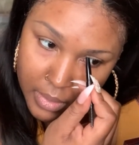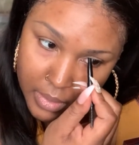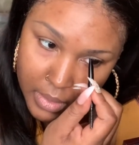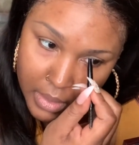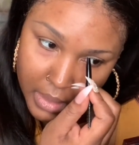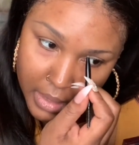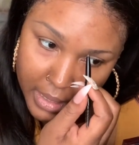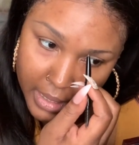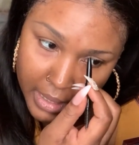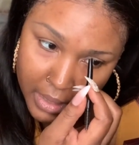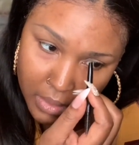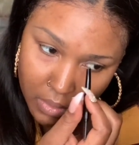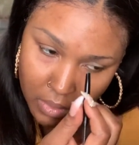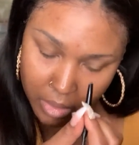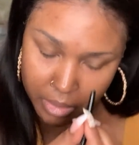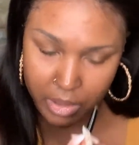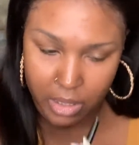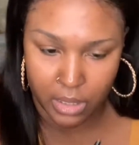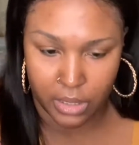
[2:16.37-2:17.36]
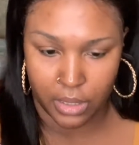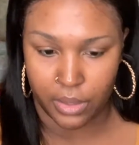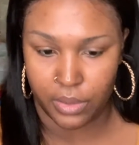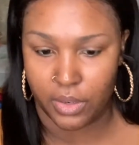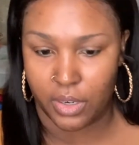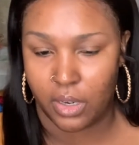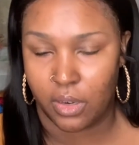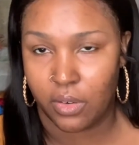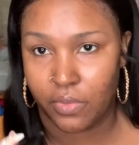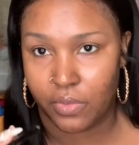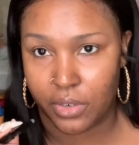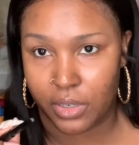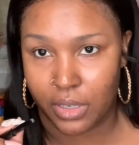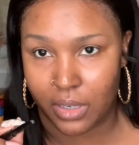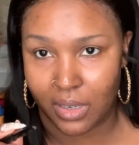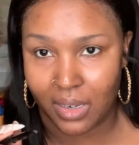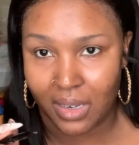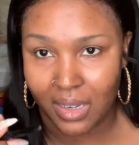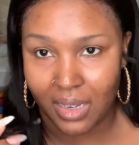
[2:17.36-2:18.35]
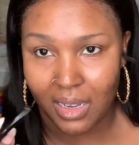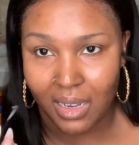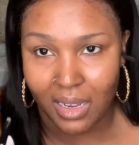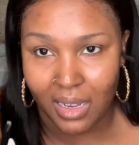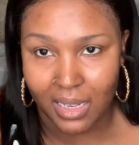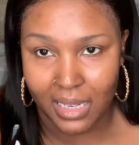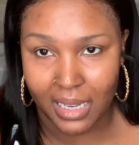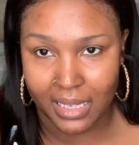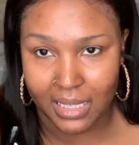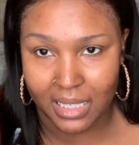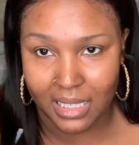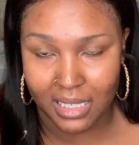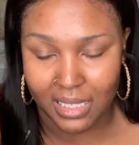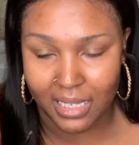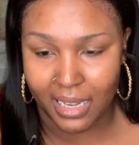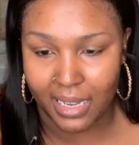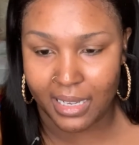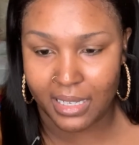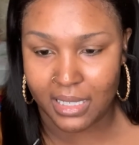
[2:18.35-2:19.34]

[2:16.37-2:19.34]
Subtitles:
And I normally don't go for like this size